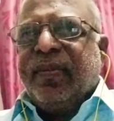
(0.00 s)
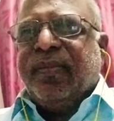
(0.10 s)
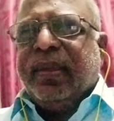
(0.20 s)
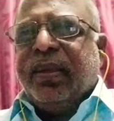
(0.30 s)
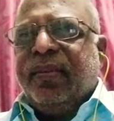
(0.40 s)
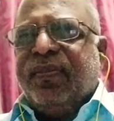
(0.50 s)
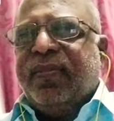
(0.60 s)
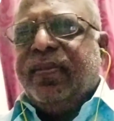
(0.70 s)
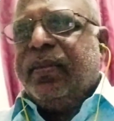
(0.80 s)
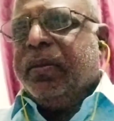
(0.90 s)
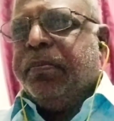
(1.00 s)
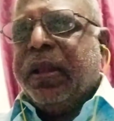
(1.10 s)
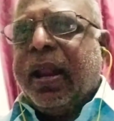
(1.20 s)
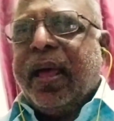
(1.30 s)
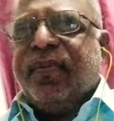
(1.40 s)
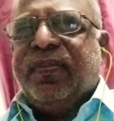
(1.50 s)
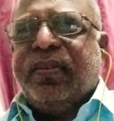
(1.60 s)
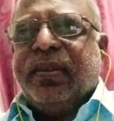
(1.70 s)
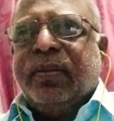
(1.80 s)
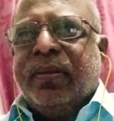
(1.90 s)
But he is
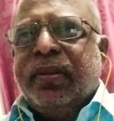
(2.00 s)
embarrassed.